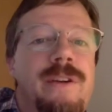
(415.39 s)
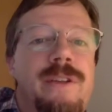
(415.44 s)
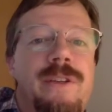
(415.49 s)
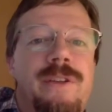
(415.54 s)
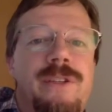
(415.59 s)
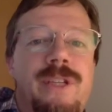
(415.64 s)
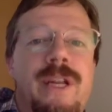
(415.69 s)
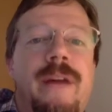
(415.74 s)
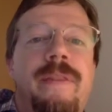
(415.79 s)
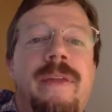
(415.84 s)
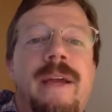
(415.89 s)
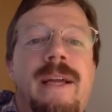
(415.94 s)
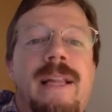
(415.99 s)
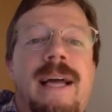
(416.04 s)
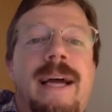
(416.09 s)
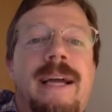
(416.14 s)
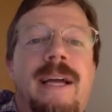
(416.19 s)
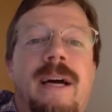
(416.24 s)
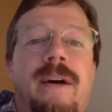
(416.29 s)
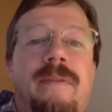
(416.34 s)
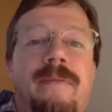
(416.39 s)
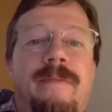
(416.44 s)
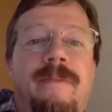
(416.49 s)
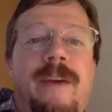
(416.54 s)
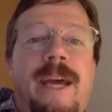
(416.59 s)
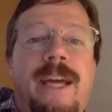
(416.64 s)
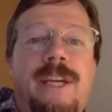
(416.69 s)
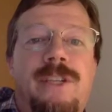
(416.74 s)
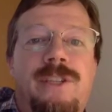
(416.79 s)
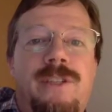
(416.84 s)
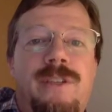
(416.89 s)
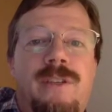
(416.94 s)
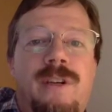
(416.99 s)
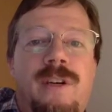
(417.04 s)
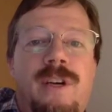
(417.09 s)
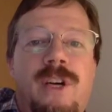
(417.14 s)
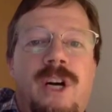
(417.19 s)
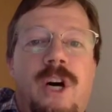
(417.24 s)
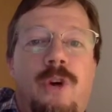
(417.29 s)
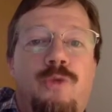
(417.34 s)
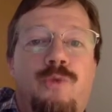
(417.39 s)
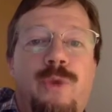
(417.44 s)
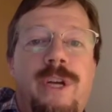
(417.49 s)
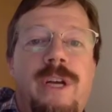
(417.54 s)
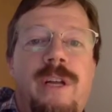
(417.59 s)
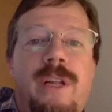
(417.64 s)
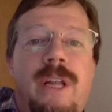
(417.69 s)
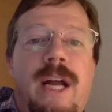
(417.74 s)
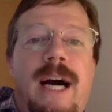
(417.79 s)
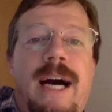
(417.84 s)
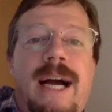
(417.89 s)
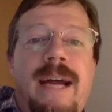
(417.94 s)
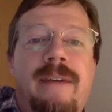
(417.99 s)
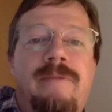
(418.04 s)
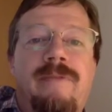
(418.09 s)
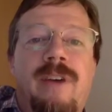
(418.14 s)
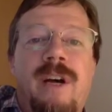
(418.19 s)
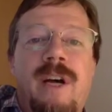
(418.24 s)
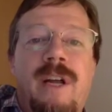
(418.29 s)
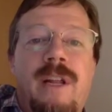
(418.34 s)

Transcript: There's nothing like a face, a real live,